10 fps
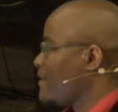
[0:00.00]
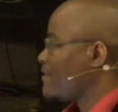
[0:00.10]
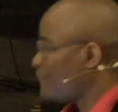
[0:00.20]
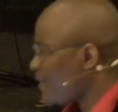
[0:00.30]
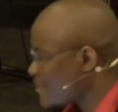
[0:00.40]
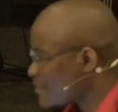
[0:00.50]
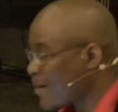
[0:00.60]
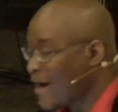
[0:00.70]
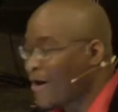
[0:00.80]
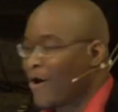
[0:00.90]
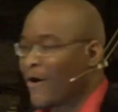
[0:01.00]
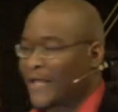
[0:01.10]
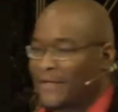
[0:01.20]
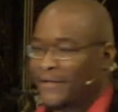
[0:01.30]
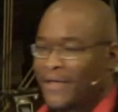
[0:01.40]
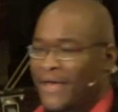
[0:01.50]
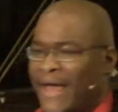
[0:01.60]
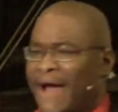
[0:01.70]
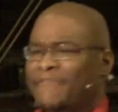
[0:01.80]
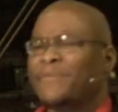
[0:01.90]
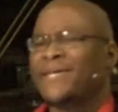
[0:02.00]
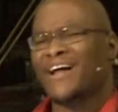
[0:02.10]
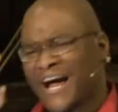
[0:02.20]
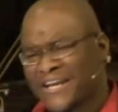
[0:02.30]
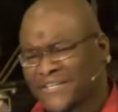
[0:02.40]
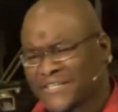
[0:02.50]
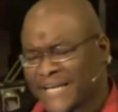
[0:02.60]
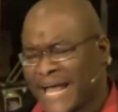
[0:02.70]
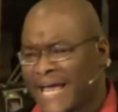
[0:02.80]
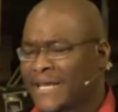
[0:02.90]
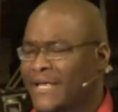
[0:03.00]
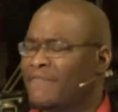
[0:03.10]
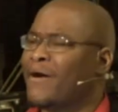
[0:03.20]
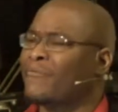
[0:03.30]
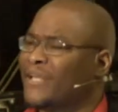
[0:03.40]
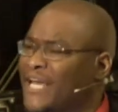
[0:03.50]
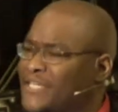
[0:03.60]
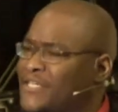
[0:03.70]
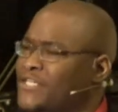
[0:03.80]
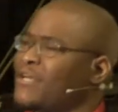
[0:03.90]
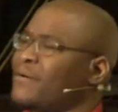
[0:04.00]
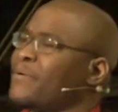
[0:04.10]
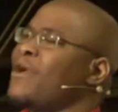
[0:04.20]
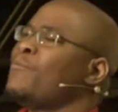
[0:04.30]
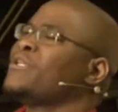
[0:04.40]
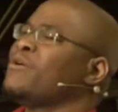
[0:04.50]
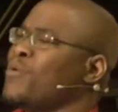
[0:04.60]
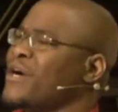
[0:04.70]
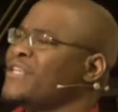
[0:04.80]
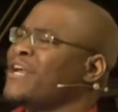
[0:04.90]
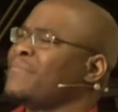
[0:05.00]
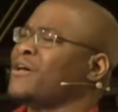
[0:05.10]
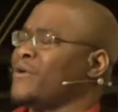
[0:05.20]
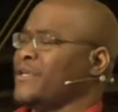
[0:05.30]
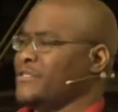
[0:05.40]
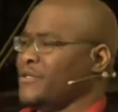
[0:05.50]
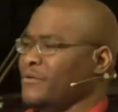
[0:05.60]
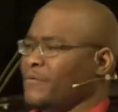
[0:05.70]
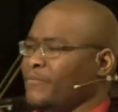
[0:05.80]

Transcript: The first priority has to be an understanding of my relationship with the one that I'm talking to.